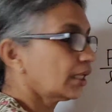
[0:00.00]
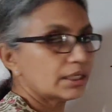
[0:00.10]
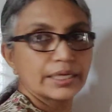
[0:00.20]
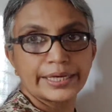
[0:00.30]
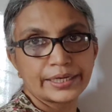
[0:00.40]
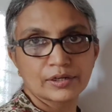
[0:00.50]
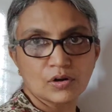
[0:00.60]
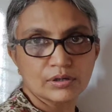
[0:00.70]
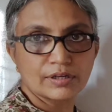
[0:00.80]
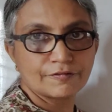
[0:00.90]
in
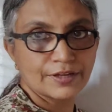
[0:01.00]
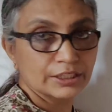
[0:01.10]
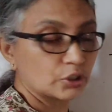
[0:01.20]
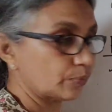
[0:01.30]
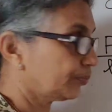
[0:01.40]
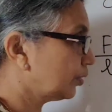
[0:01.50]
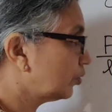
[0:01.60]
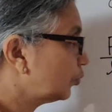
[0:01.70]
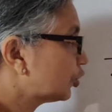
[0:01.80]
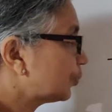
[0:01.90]
air or vacuum,
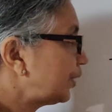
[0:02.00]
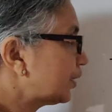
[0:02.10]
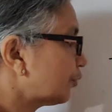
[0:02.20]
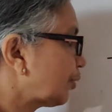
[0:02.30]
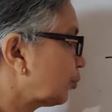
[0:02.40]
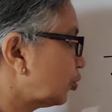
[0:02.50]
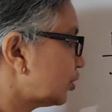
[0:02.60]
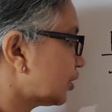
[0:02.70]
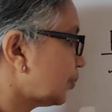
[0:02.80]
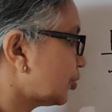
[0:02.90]
which means if I am
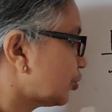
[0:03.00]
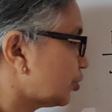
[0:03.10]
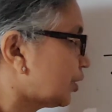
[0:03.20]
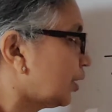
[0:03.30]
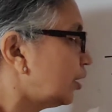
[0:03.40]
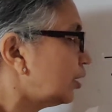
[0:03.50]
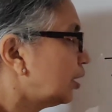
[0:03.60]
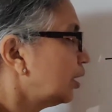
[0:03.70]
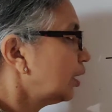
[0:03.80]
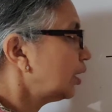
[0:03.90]
going to substitute here,
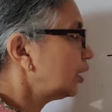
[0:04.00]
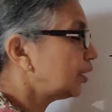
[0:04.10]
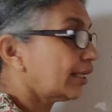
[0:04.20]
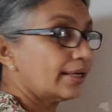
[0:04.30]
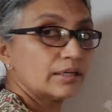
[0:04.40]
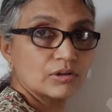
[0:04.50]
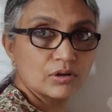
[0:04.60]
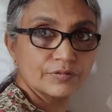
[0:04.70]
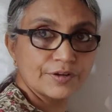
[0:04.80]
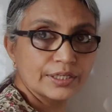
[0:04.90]
in air
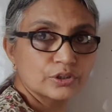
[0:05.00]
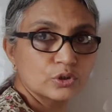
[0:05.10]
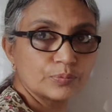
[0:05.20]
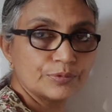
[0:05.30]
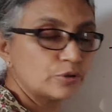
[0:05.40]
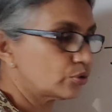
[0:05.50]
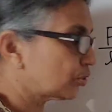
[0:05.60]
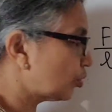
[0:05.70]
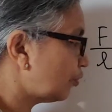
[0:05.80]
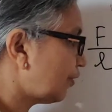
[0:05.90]
or vacuum, mu
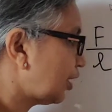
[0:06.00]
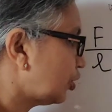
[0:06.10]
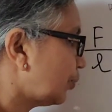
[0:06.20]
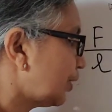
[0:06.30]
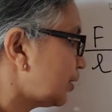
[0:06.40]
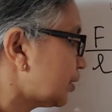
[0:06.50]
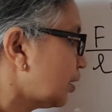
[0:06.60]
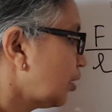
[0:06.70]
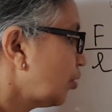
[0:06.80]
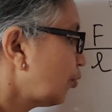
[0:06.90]
0 value
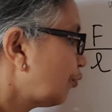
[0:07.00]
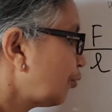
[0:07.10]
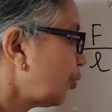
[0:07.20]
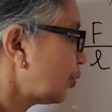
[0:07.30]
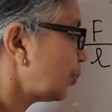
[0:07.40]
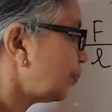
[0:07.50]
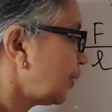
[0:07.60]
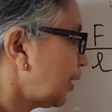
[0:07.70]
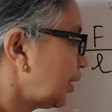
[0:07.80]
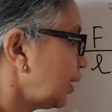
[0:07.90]
is 4
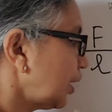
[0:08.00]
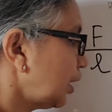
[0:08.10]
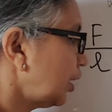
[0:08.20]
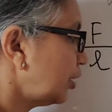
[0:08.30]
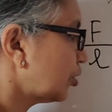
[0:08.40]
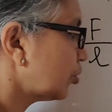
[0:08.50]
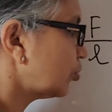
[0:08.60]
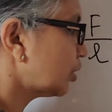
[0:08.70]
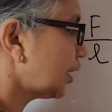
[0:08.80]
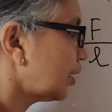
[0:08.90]
pi
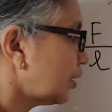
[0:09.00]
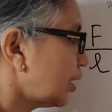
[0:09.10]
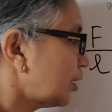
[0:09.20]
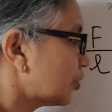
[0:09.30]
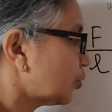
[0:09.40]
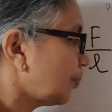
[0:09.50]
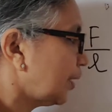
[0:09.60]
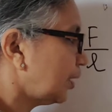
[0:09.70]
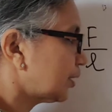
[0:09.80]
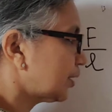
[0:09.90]
into 10 raised to
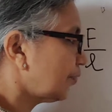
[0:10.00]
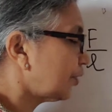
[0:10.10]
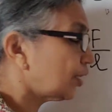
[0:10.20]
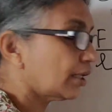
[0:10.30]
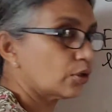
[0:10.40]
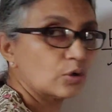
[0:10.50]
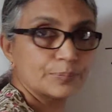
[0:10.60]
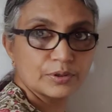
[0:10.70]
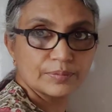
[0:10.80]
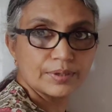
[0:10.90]
minus 7. I
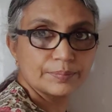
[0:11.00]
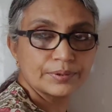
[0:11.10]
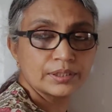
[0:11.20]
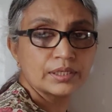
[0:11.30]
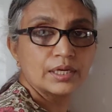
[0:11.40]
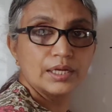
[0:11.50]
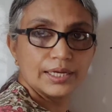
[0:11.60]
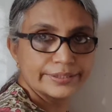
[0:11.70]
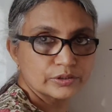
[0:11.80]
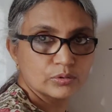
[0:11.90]
hope you remember.
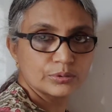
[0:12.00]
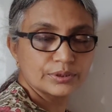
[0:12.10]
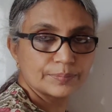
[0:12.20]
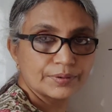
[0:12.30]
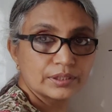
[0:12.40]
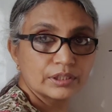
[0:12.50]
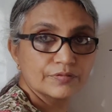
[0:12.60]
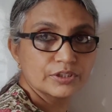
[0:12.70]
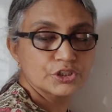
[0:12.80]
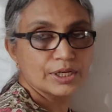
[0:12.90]
I told you in the beginning
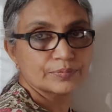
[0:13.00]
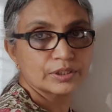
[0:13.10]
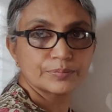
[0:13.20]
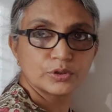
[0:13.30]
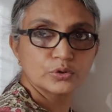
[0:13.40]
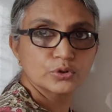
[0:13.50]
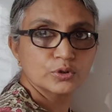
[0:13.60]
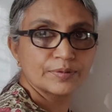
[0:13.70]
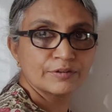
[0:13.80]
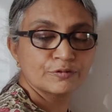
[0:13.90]
of the chapter, mu
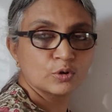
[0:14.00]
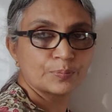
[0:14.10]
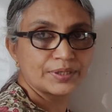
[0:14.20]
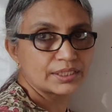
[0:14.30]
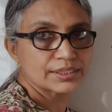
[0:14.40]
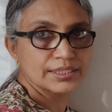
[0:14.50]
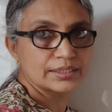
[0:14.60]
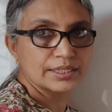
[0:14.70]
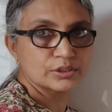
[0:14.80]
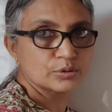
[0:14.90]
0 by 4 pi is
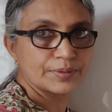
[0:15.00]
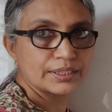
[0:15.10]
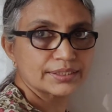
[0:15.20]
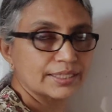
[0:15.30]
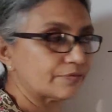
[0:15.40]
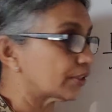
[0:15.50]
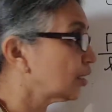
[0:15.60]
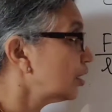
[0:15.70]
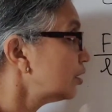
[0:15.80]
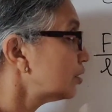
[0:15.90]
10 raised to minus 7.